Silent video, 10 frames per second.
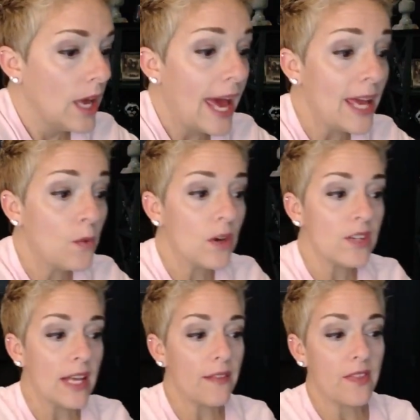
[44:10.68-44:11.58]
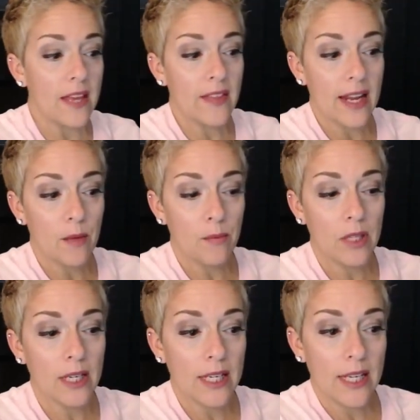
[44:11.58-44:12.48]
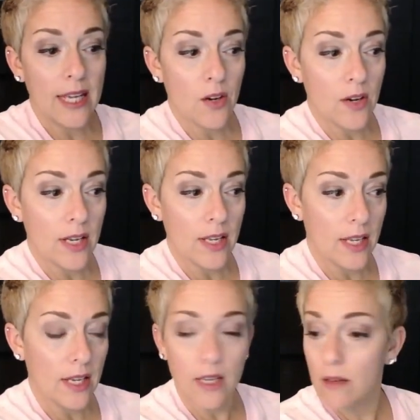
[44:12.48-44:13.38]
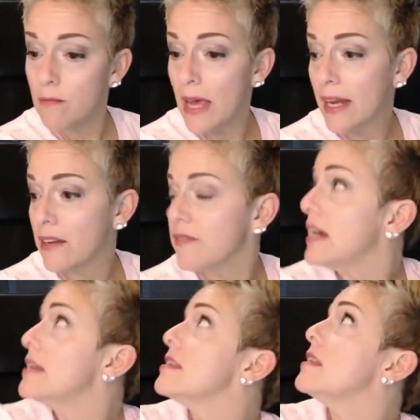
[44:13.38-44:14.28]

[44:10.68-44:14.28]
Hey, where's that thing that I can plug into here and it magnifies